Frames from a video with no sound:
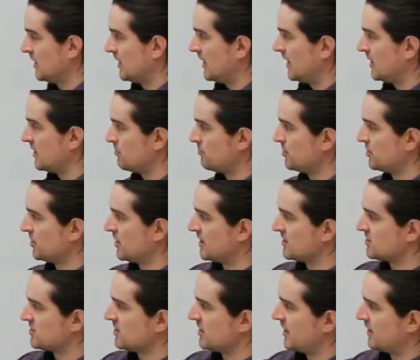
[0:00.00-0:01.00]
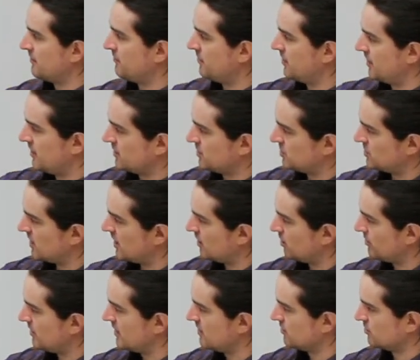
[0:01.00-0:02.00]
And he realized that at a very
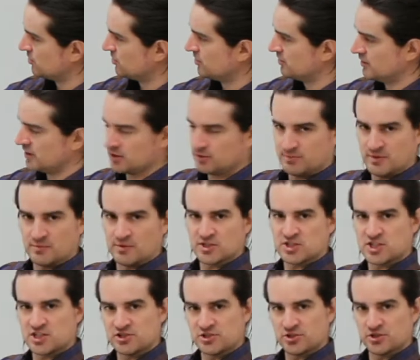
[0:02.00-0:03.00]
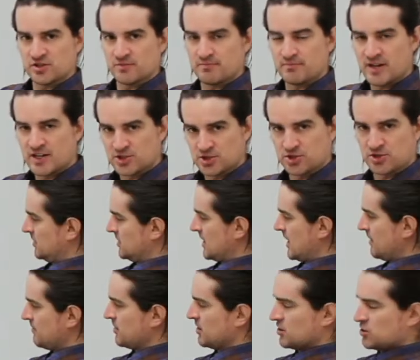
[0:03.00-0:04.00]
shallow angle, it would be much easier to measure the
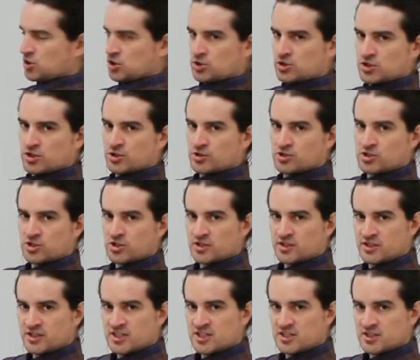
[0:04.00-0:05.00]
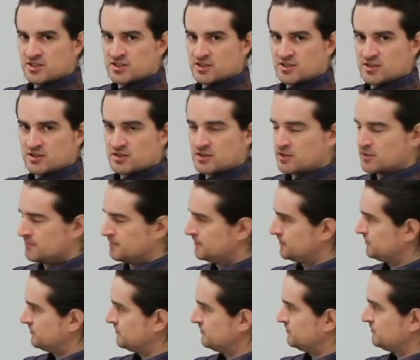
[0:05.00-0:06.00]
time that it took to go certain distances.
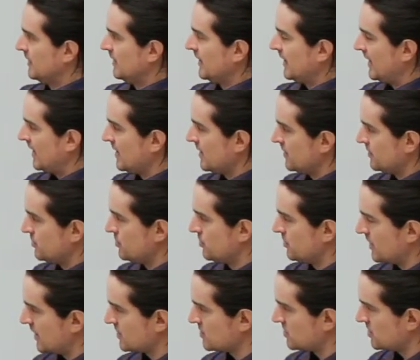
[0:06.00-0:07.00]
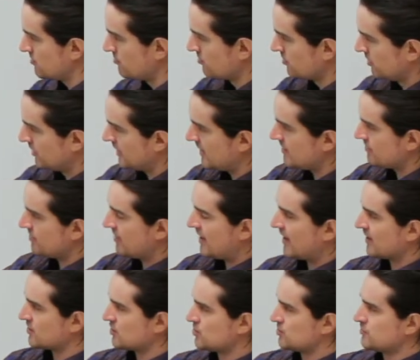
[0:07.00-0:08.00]
And you could actually relate
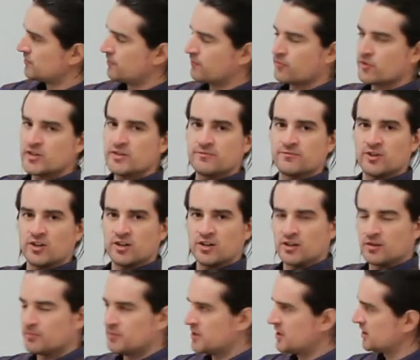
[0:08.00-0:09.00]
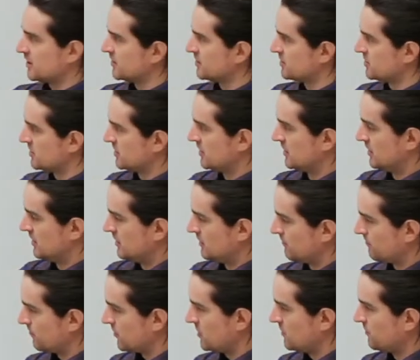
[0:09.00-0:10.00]
that to free fall because
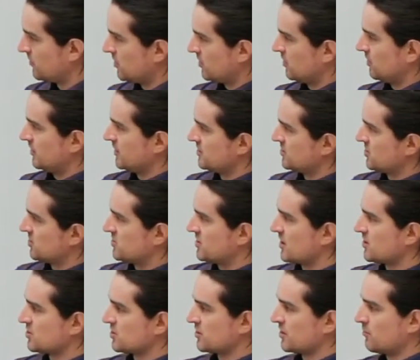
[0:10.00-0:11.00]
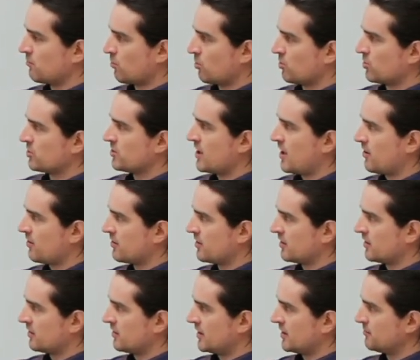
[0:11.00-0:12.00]
free fall is essentially rolling down an
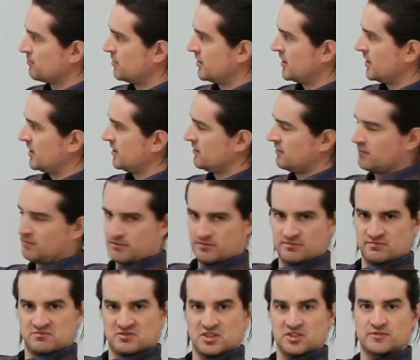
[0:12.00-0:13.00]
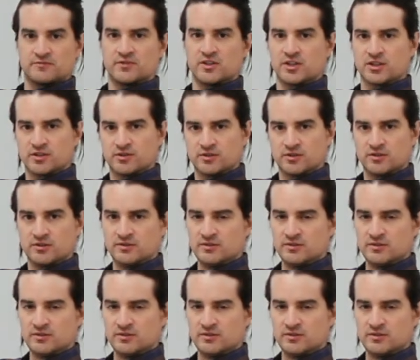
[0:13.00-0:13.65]
inclined plane that's vertical.